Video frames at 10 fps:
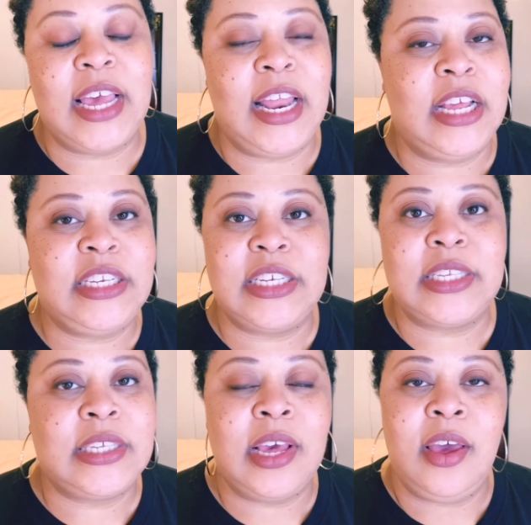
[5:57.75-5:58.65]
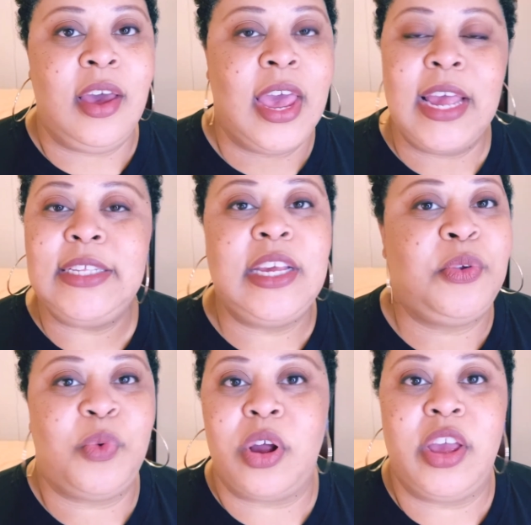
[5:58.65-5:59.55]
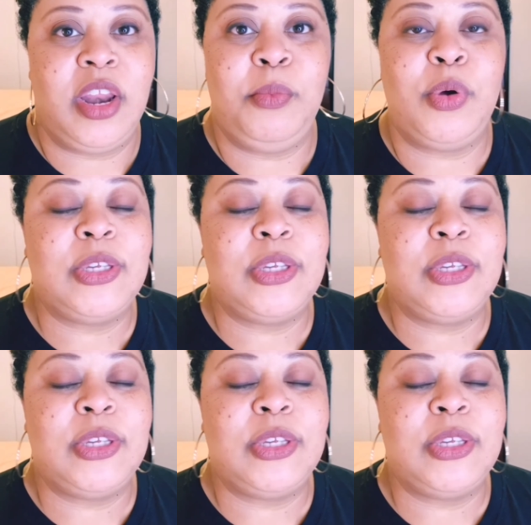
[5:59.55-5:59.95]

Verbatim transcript: And it just it didn't work anymore.